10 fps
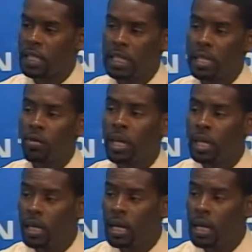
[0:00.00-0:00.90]
eating
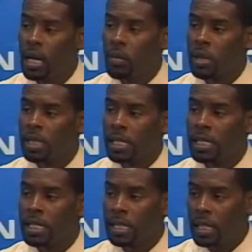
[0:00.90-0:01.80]
quickly because I
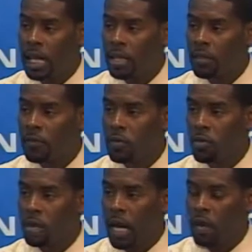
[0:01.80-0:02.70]
didn't like the
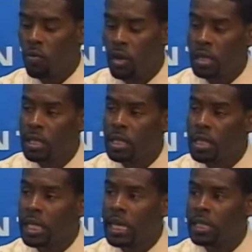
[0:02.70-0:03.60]
food. I wanted
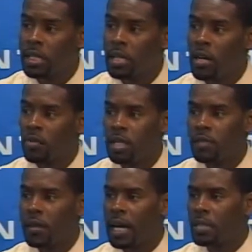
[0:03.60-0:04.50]
to get it down as
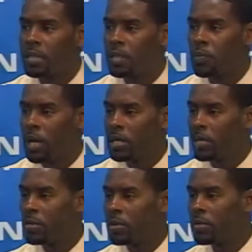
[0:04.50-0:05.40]
fast as possible. He's
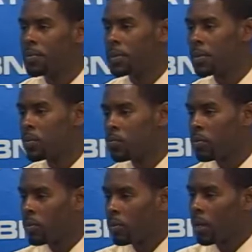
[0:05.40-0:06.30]
trying to justify
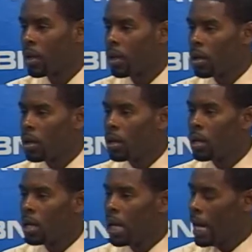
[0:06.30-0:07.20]
his fast
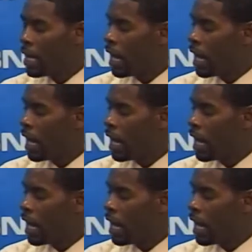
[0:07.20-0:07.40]
eating.